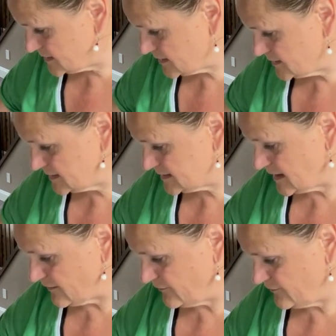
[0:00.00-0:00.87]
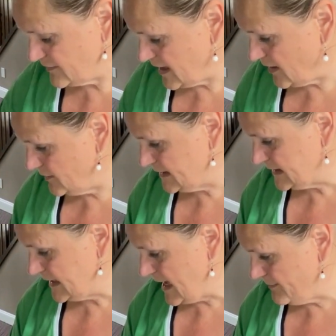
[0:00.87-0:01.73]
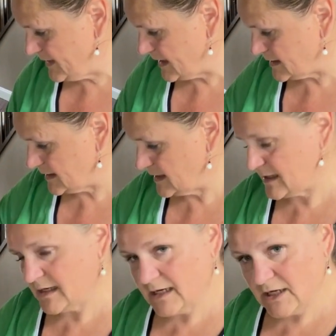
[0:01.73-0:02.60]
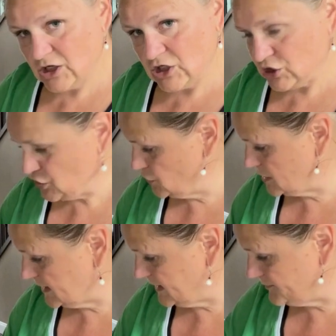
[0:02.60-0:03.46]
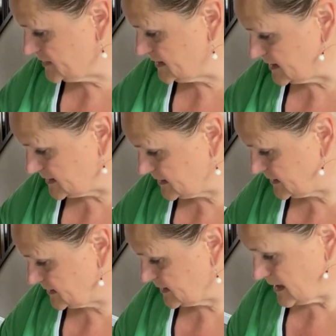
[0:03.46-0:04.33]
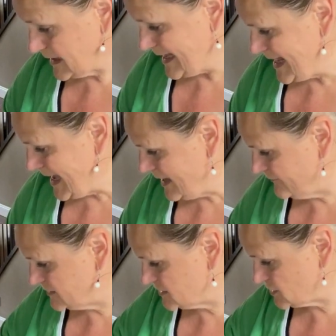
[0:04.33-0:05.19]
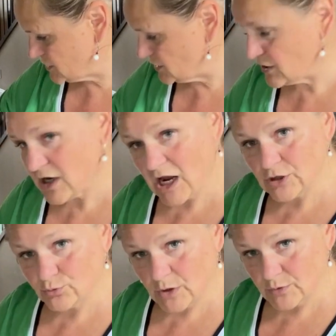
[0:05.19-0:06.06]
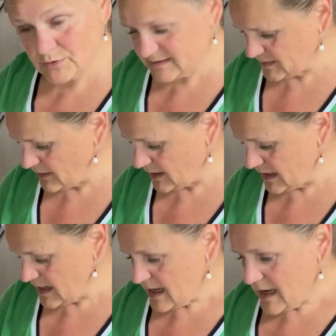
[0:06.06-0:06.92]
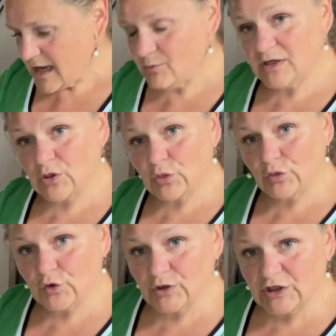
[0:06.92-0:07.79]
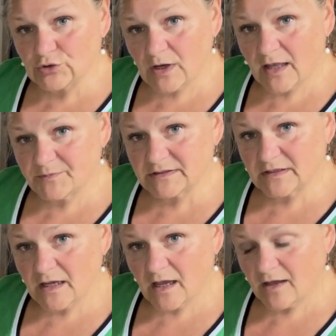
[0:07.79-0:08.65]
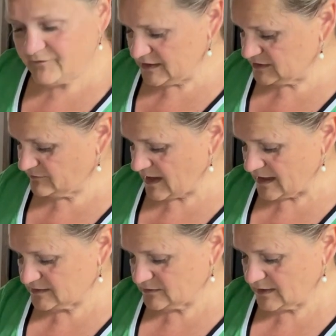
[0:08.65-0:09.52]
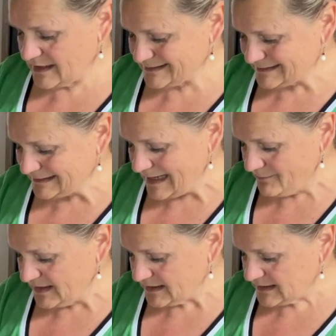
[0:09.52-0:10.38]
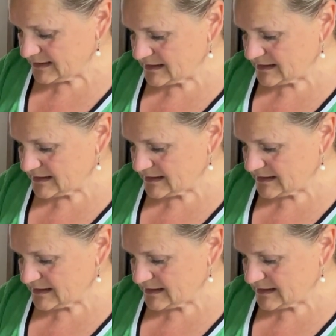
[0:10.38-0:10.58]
the good stuff. Now we need lemon, eucalyptus, lavender, and rosemary. And we need 30 drops of each of that. So again, it's lemon,